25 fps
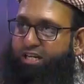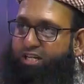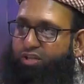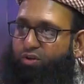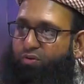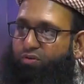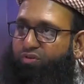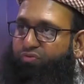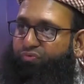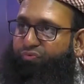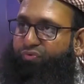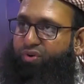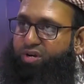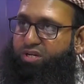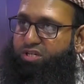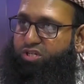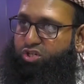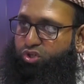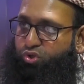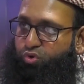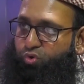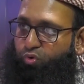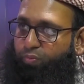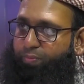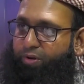those
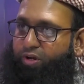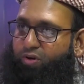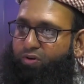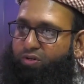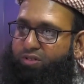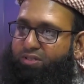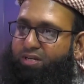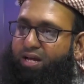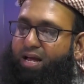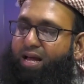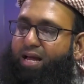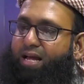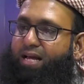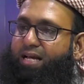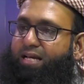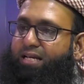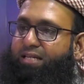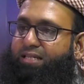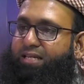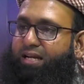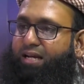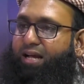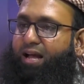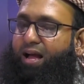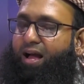first two because
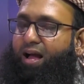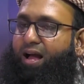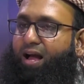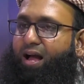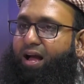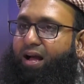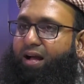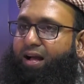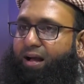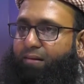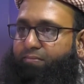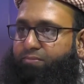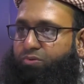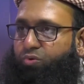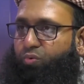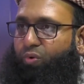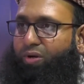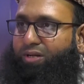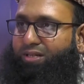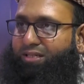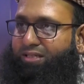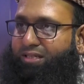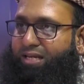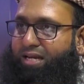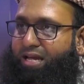Zakah comes
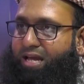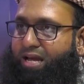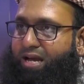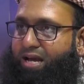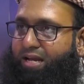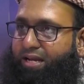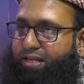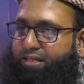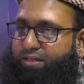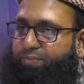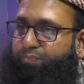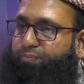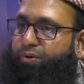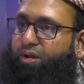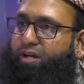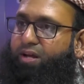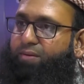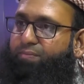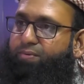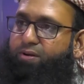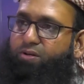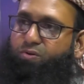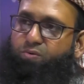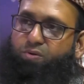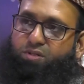once a year and it's
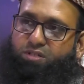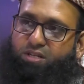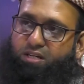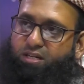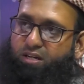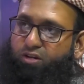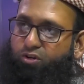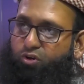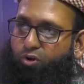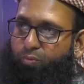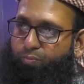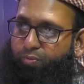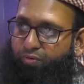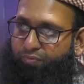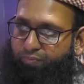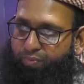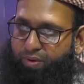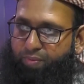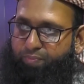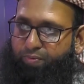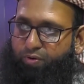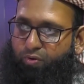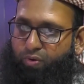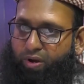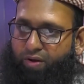applicable to a certain group of
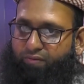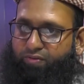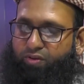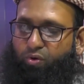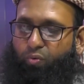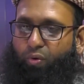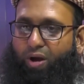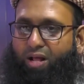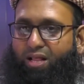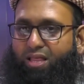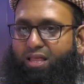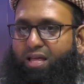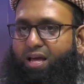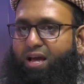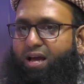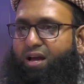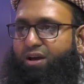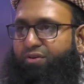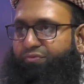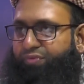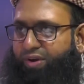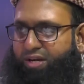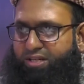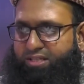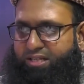people who have the wealth.
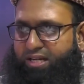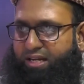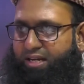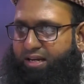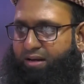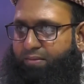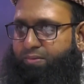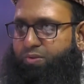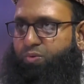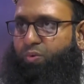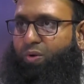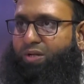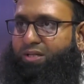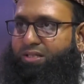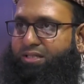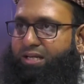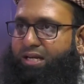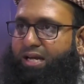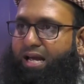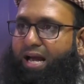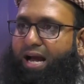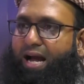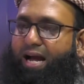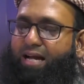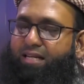Fasting comes once a
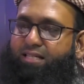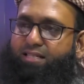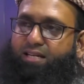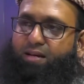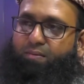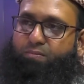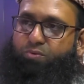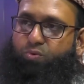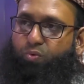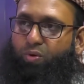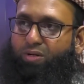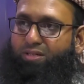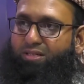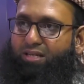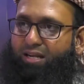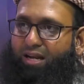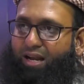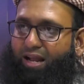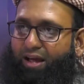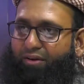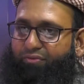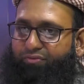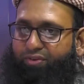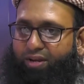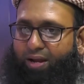year, Hajj comes once in a
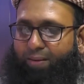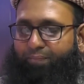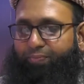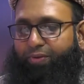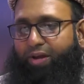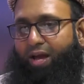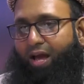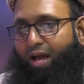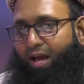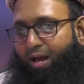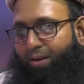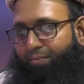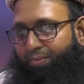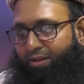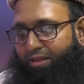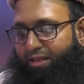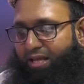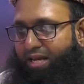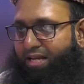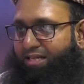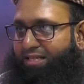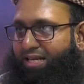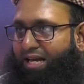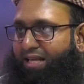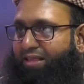lifetime. But
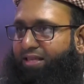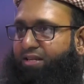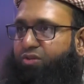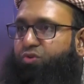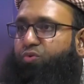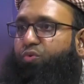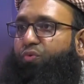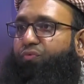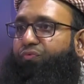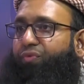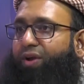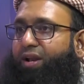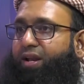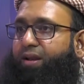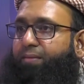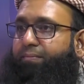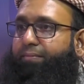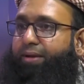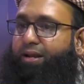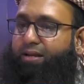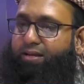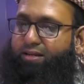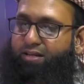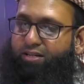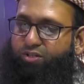these are the two
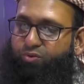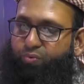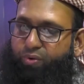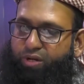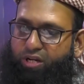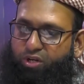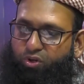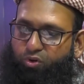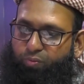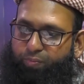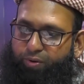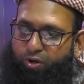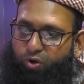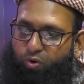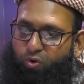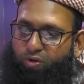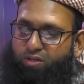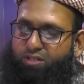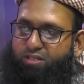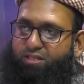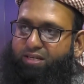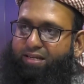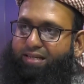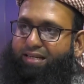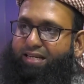fundamentals, we need to be
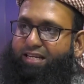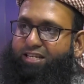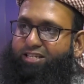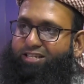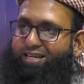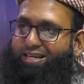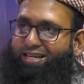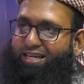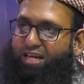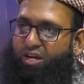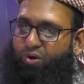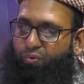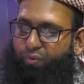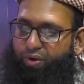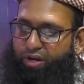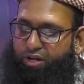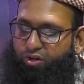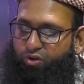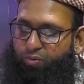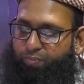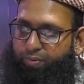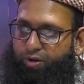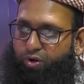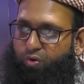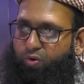constantly checking, we need
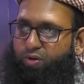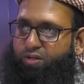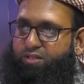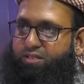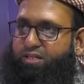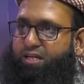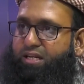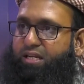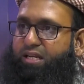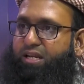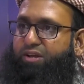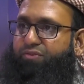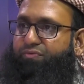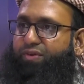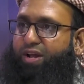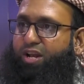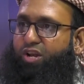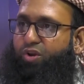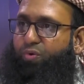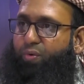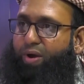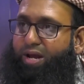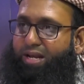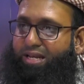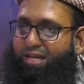to be constantly
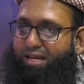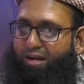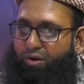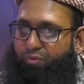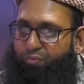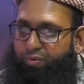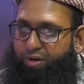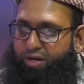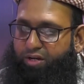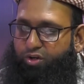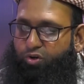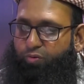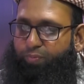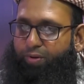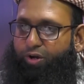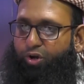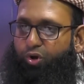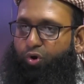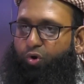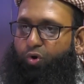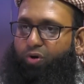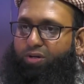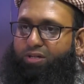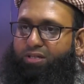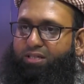evaluating, and we need to be
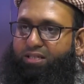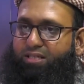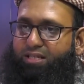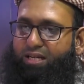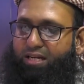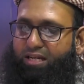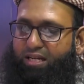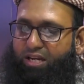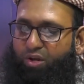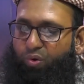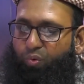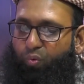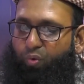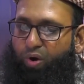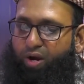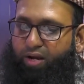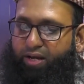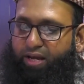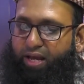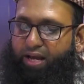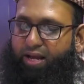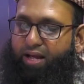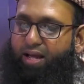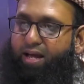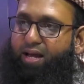constantly
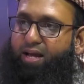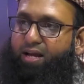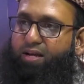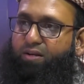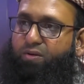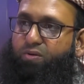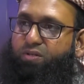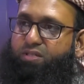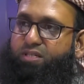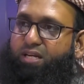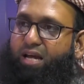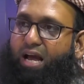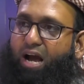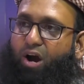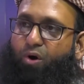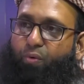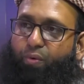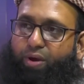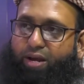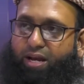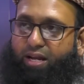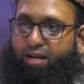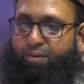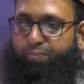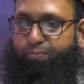working to see how
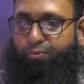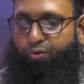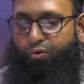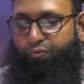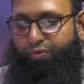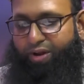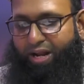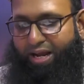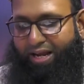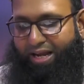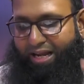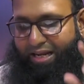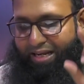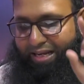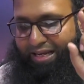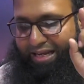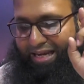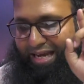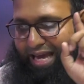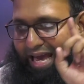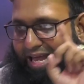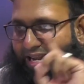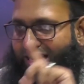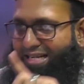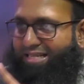we can improve. And I can
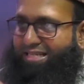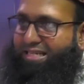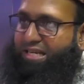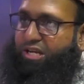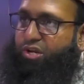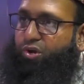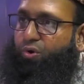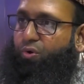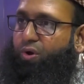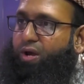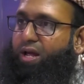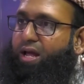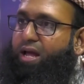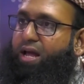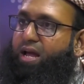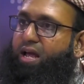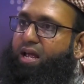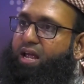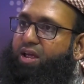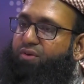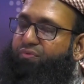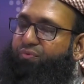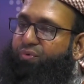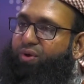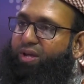guarantee you,
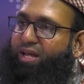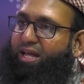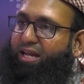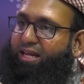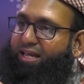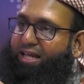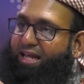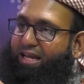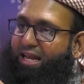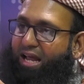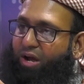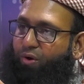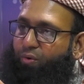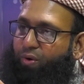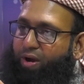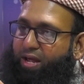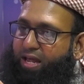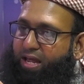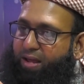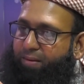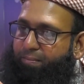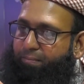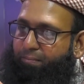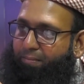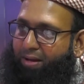if we can get our
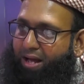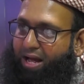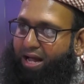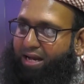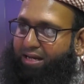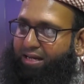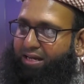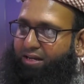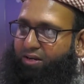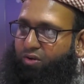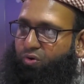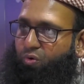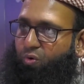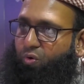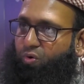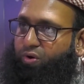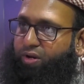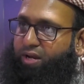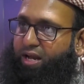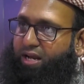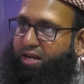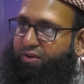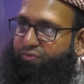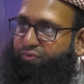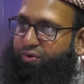iman in
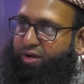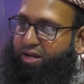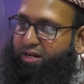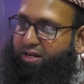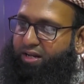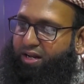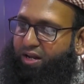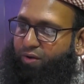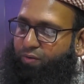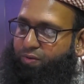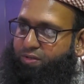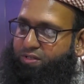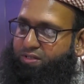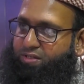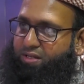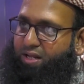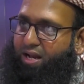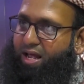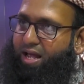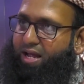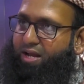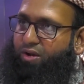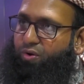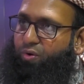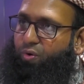order and if we can get our
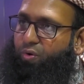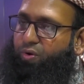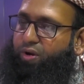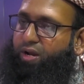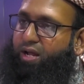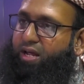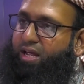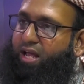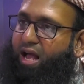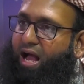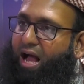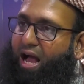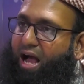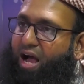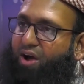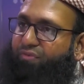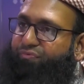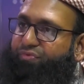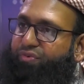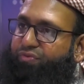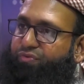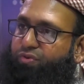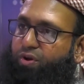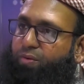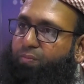salah in order,
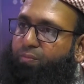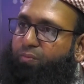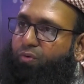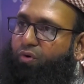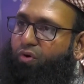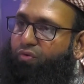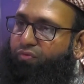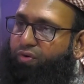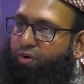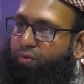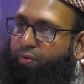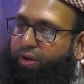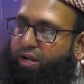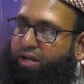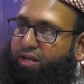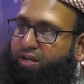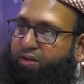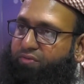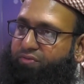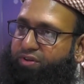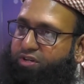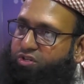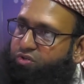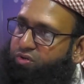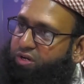half, if not more, of our
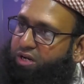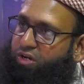individual